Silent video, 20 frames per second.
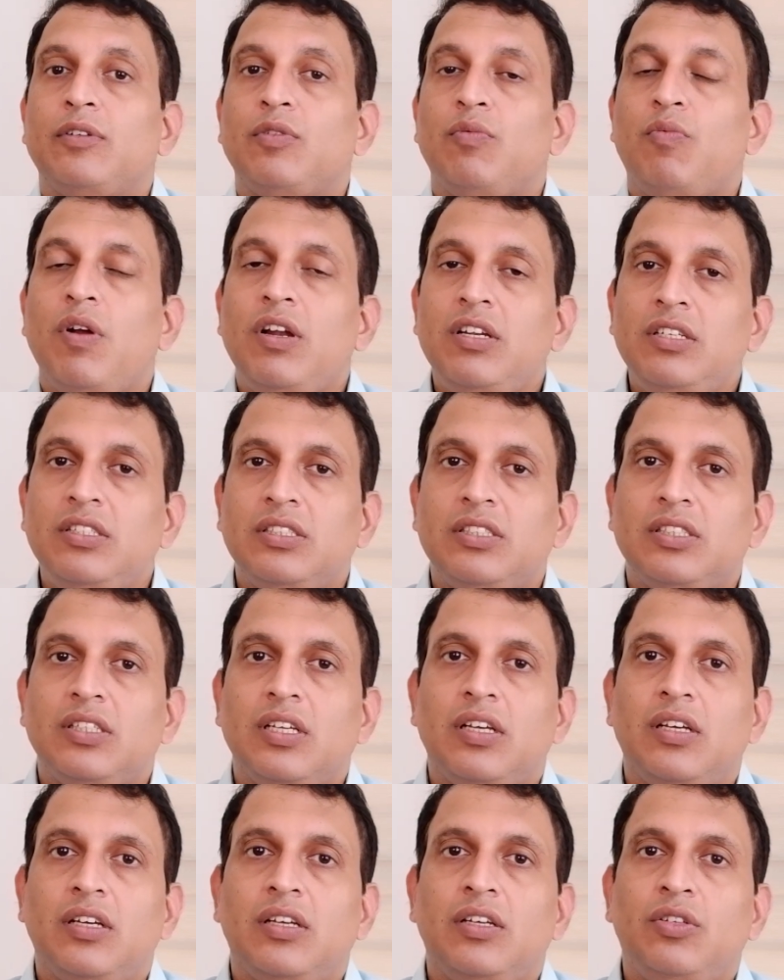So once
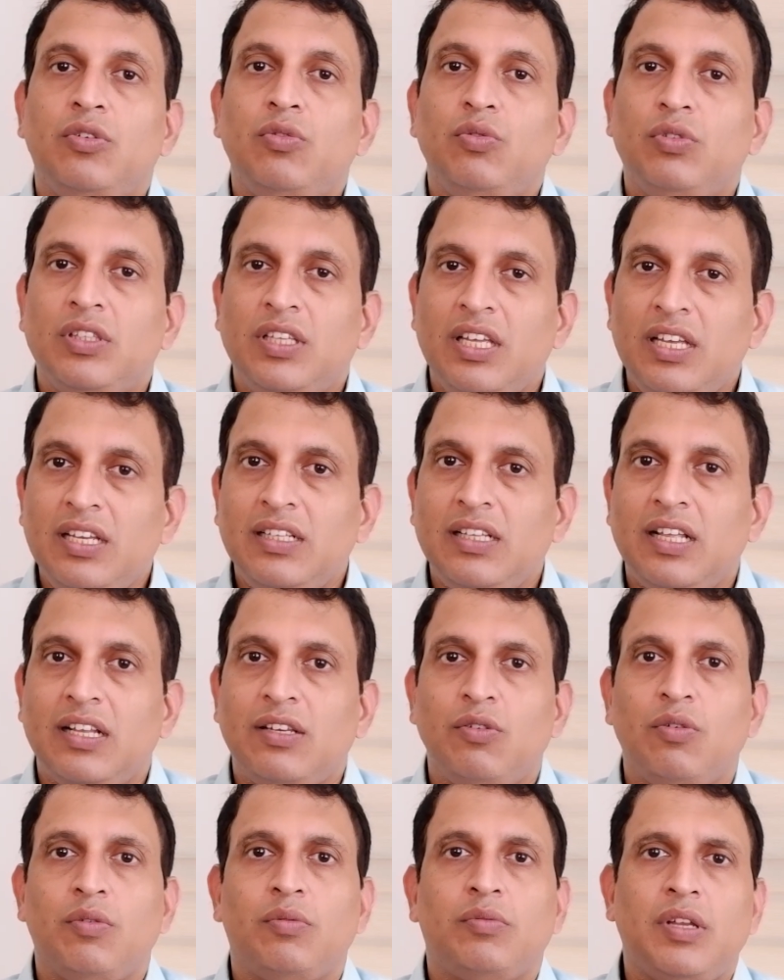uh, you think
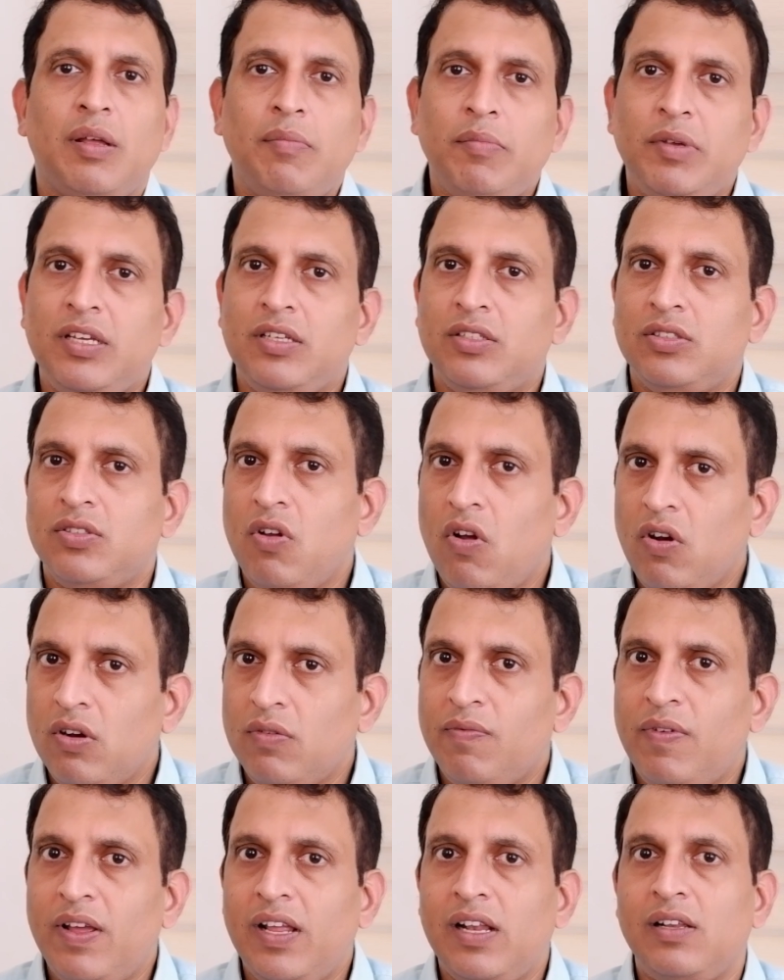that your tummy is
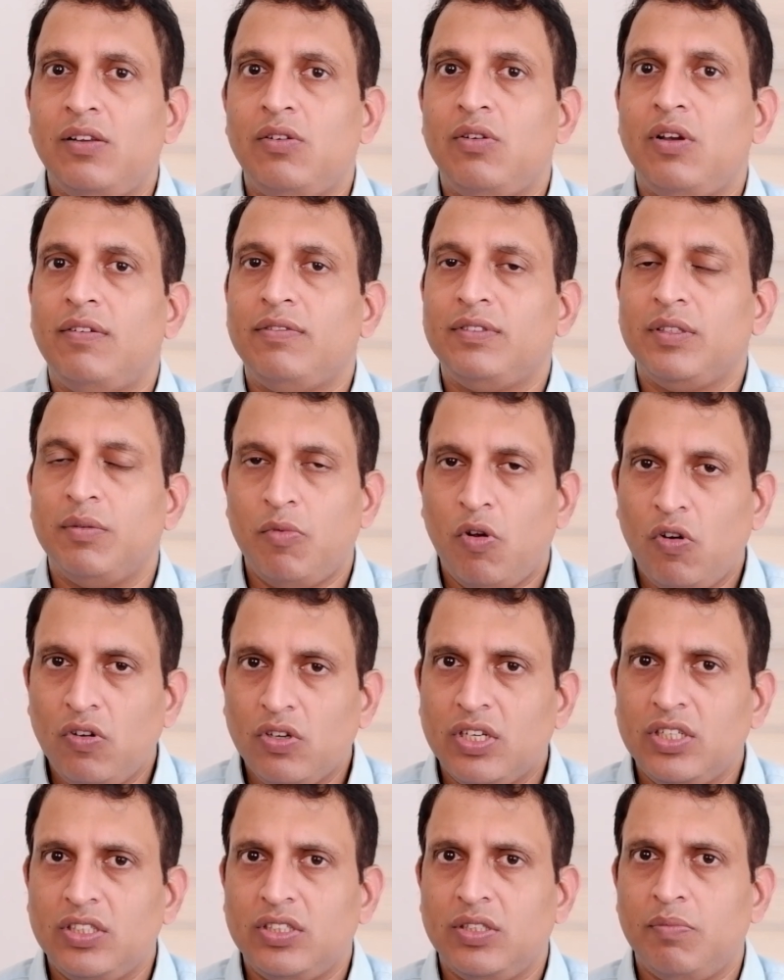not well, you have some
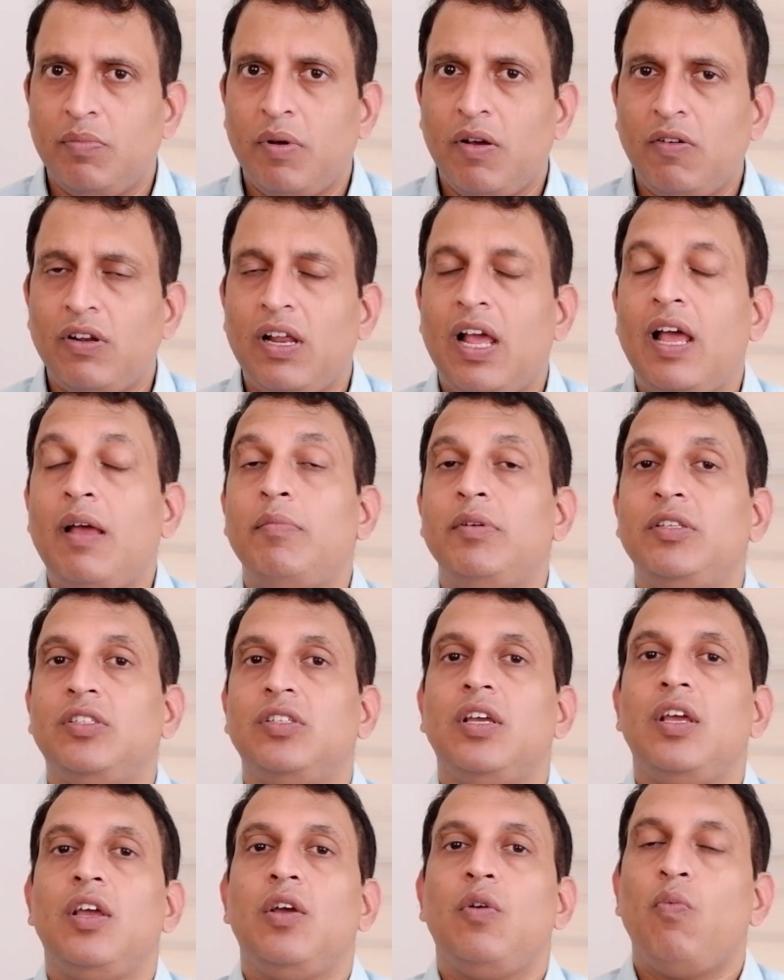alteration bowel
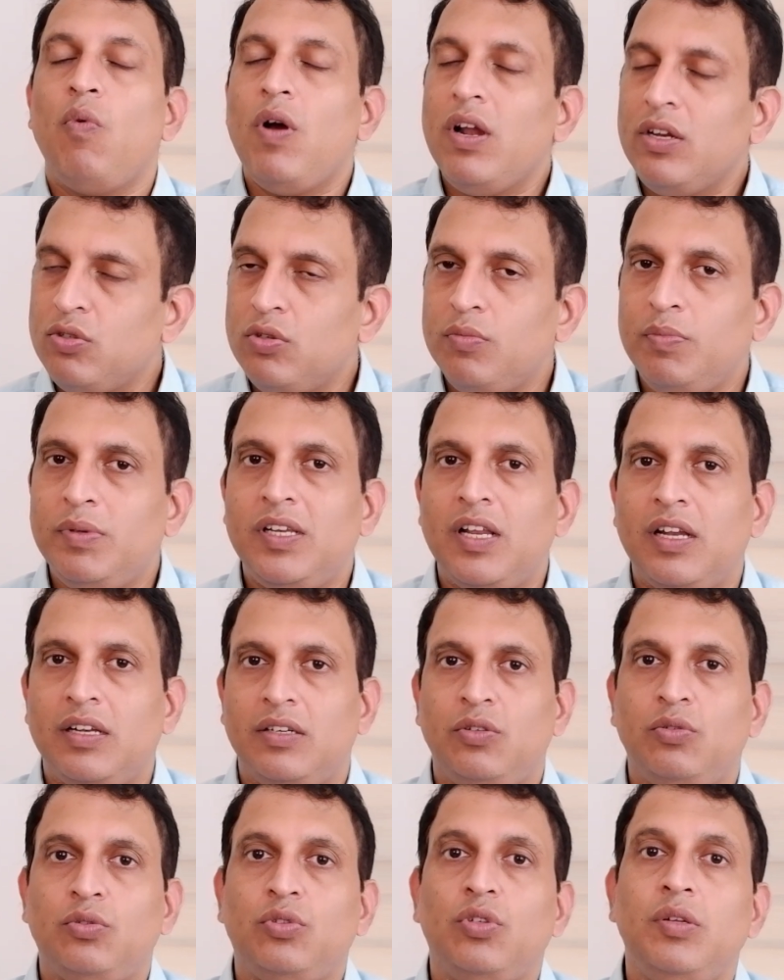habits, what should be
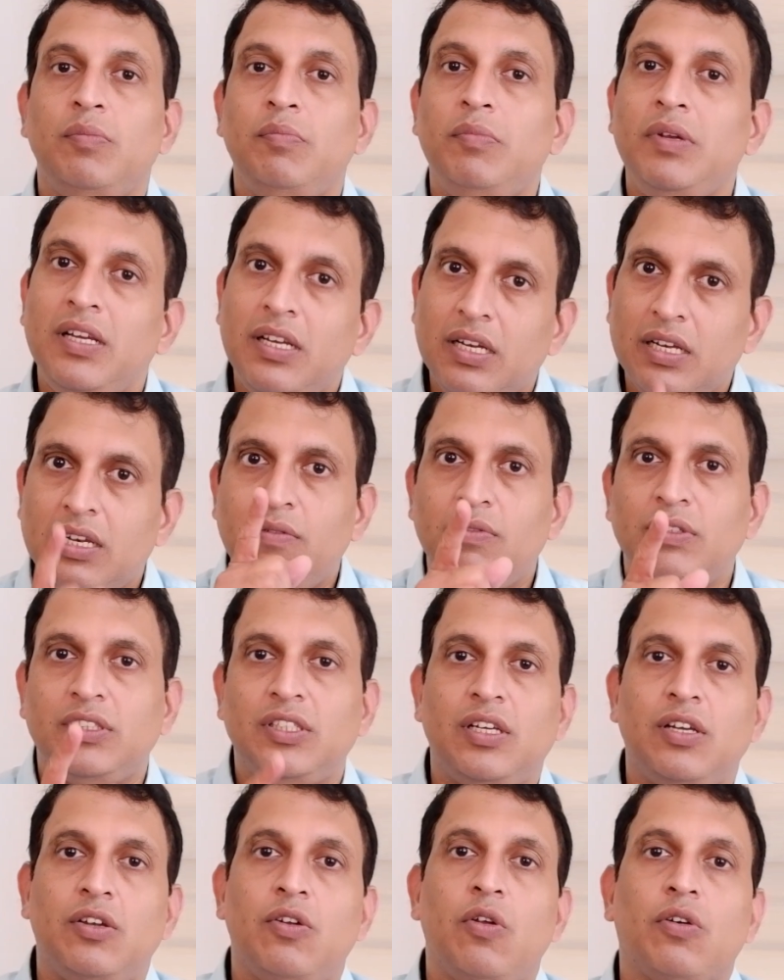done? You should immediately
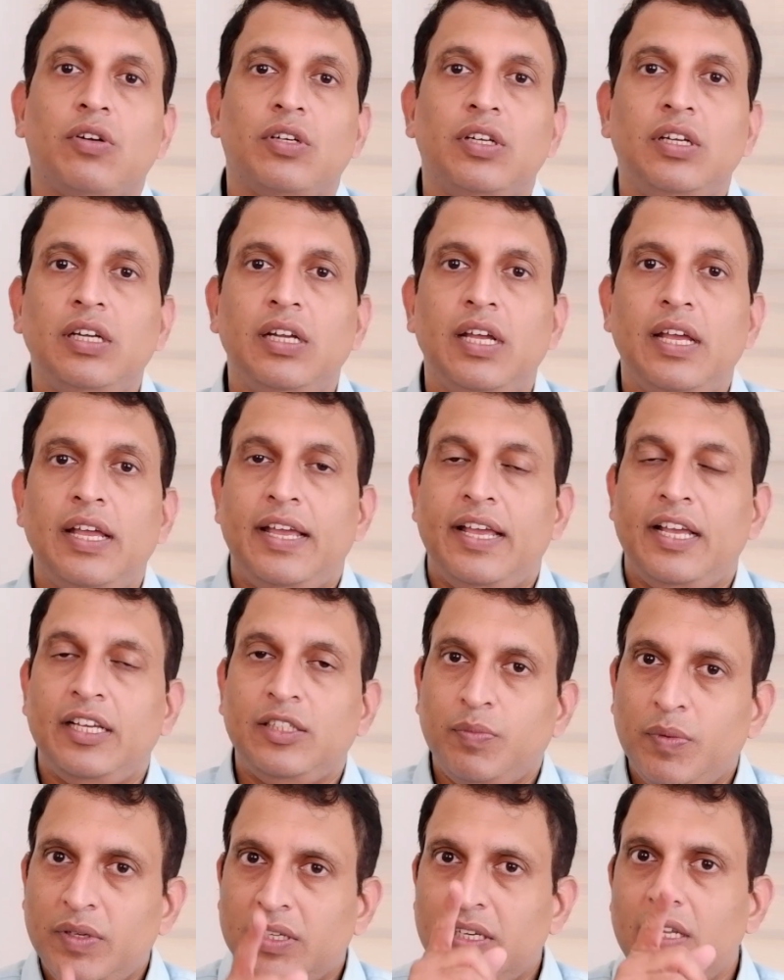visit a doctor,
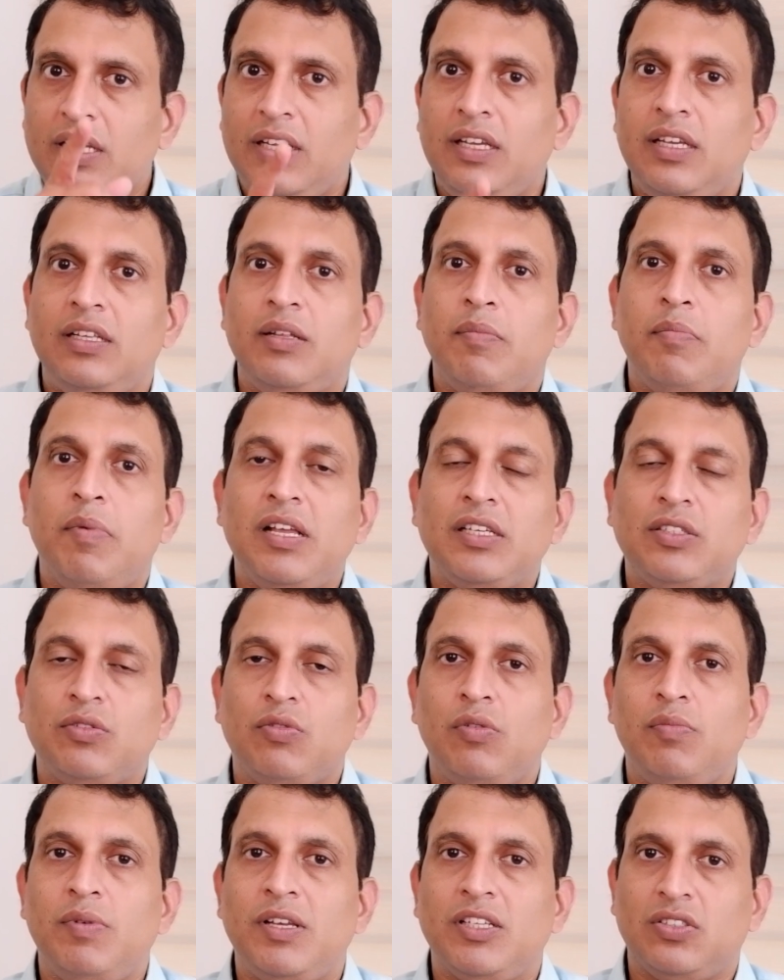especially the
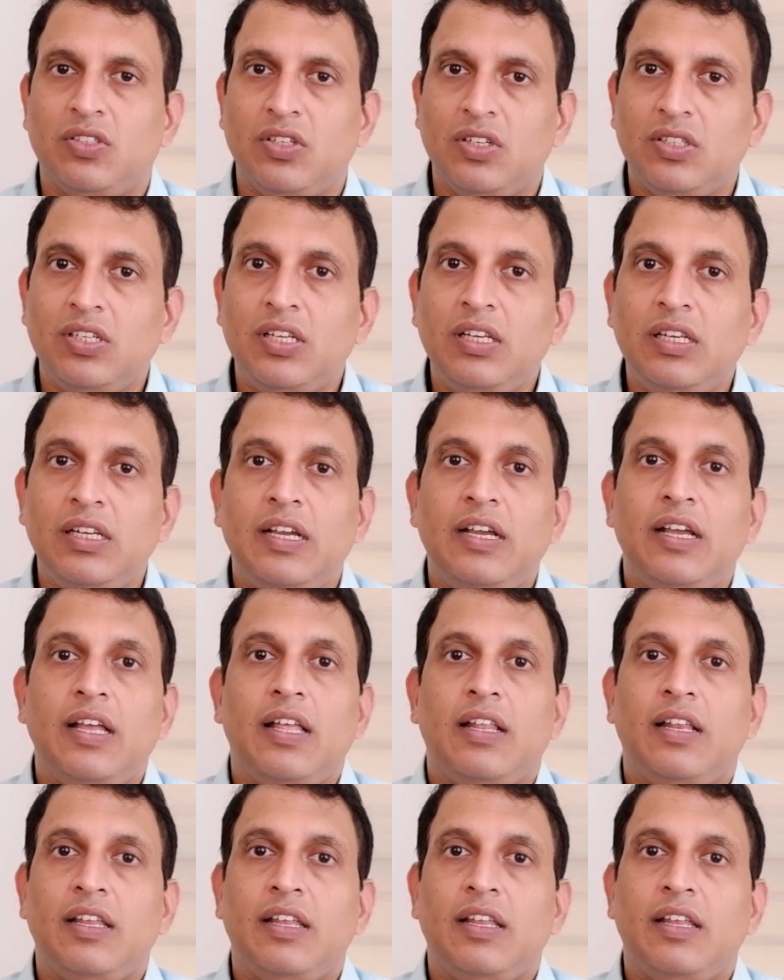best will be a surgeon.